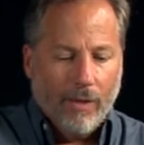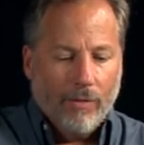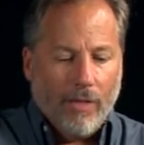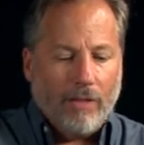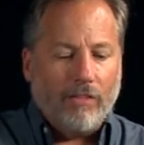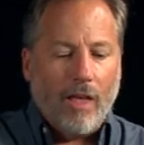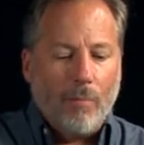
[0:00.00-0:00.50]

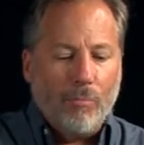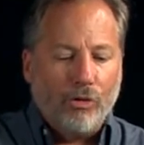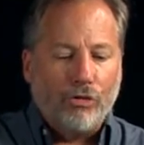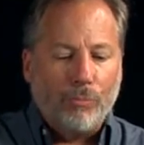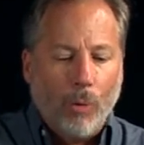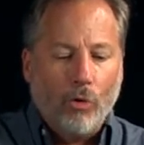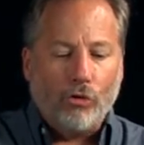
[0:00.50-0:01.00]
Then Samuel
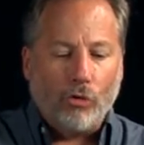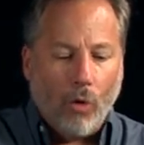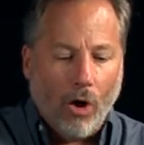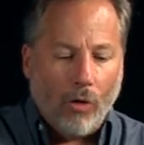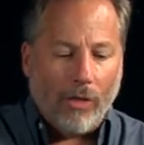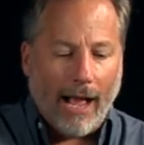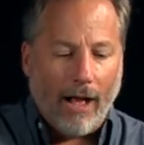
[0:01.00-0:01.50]
spoke to
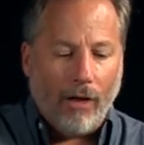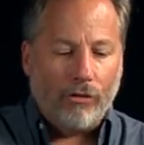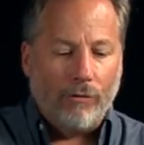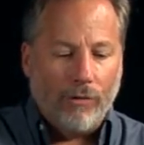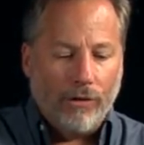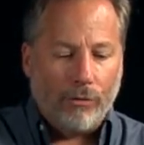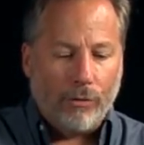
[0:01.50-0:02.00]
all the house
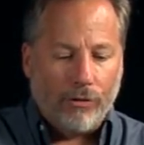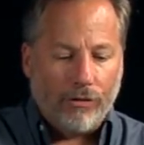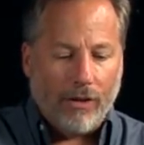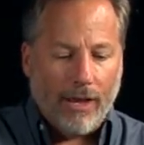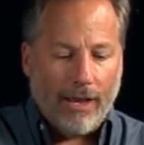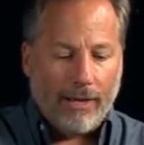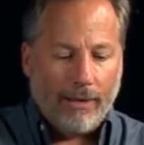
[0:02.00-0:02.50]
of Israel,
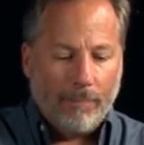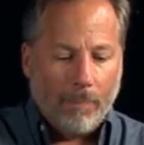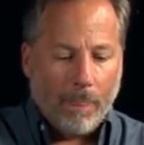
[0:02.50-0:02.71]
saying,